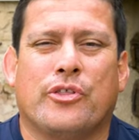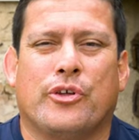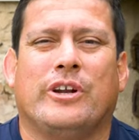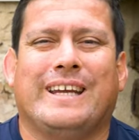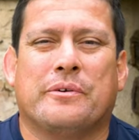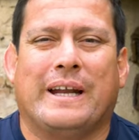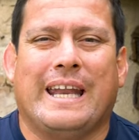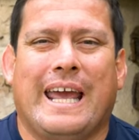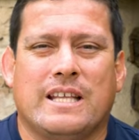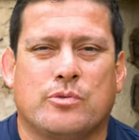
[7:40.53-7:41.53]
thirty
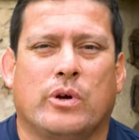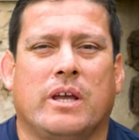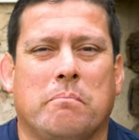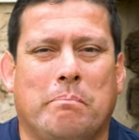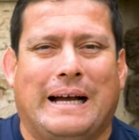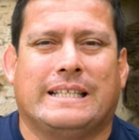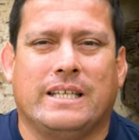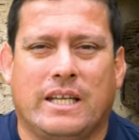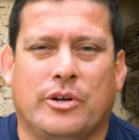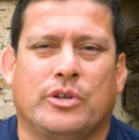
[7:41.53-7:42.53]
grenades were
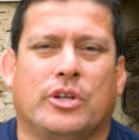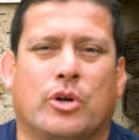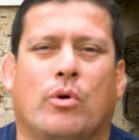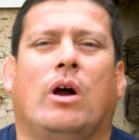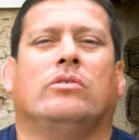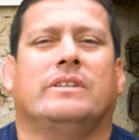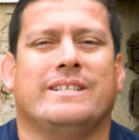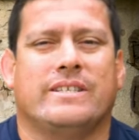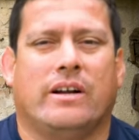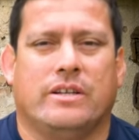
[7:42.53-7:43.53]
impacting here in the ground
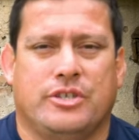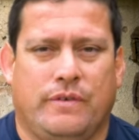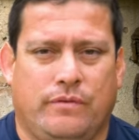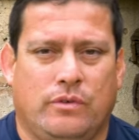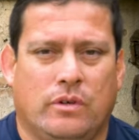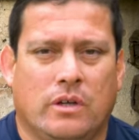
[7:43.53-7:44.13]
in Sarajevo.